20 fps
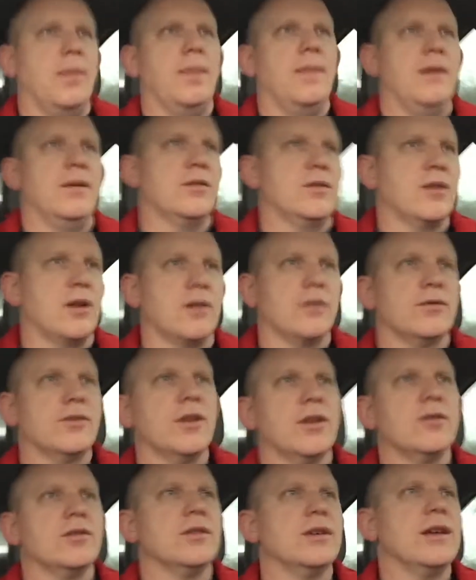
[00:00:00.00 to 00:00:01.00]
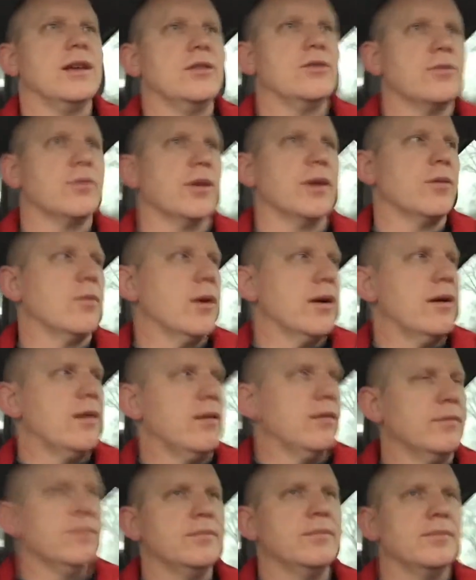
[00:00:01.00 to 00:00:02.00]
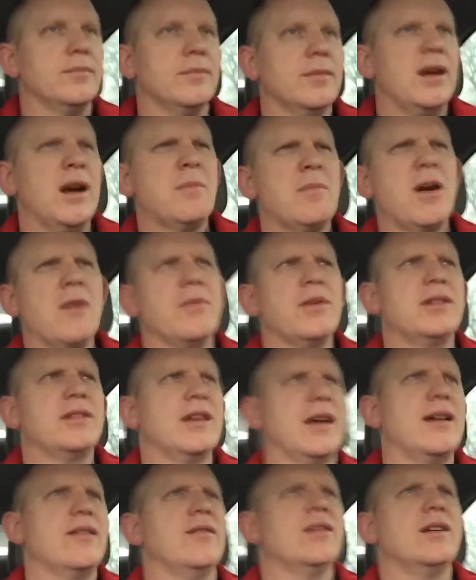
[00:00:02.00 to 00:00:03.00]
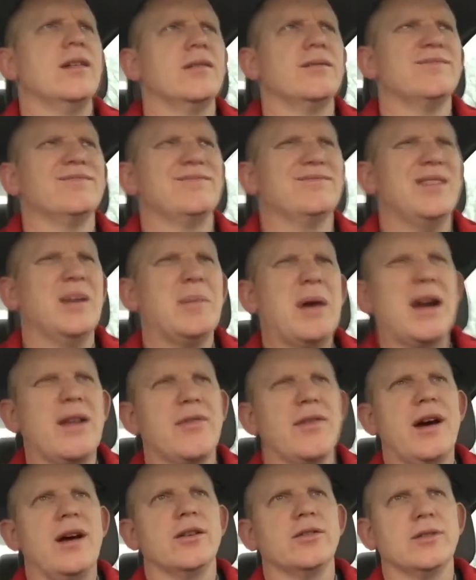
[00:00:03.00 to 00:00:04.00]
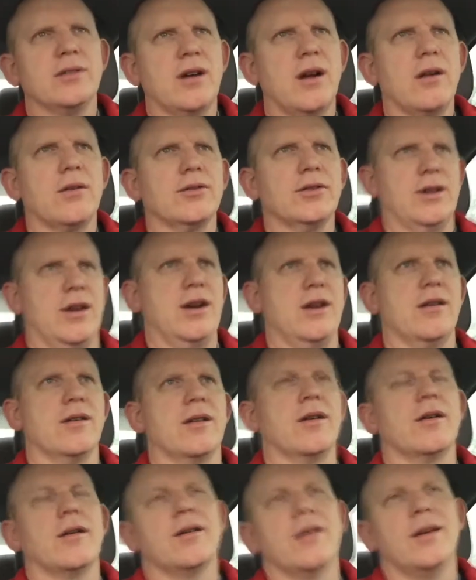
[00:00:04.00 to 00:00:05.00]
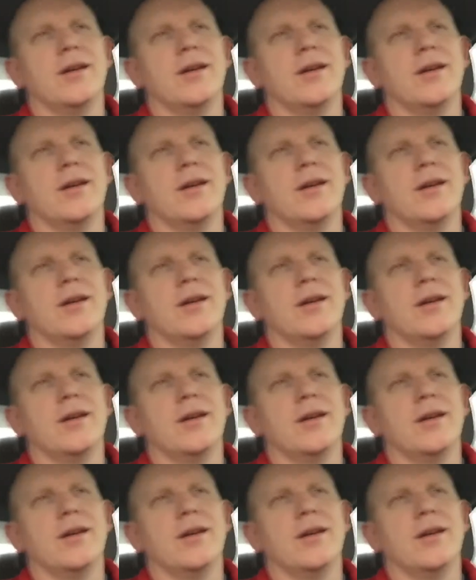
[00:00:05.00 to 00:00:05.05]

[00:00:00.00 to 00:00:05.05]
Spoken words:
it serves those needs really well. And I'm probably saving about $1,000 a year